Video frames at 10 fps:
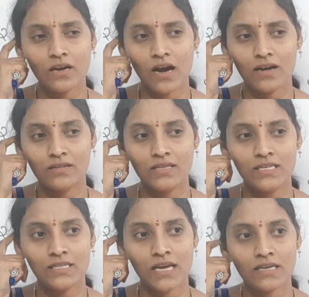these
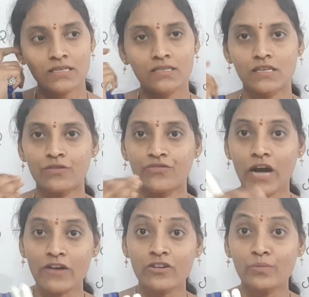reactions are
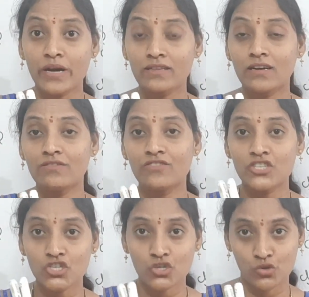favored by the which
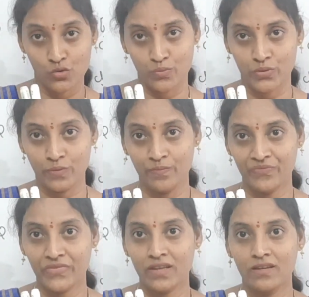group?
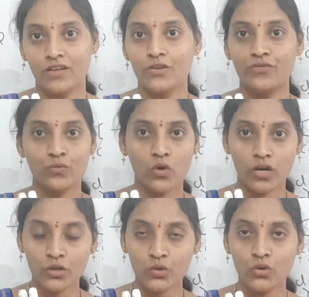If you want to
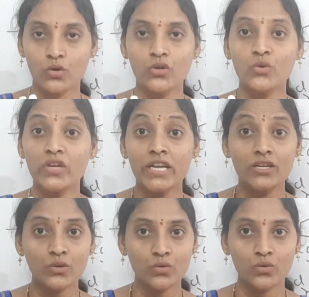know, you need
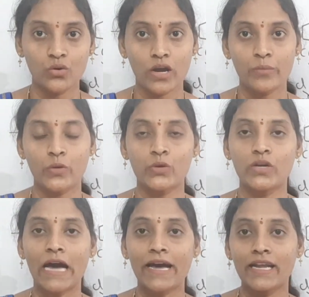to know about
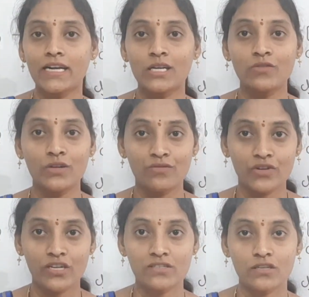directive
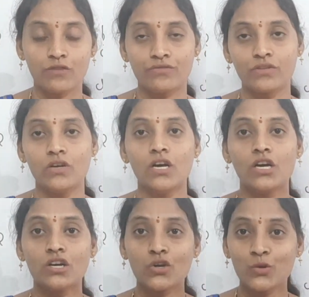influence of
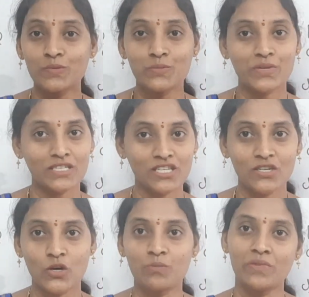groups present
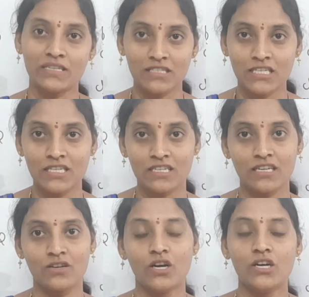on benzene ring.
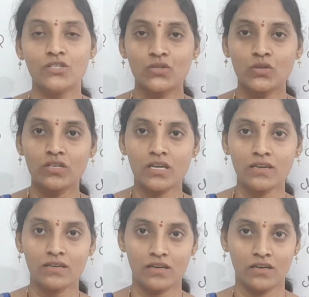So that
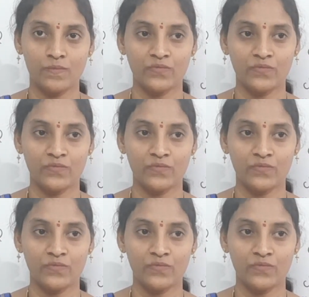I'm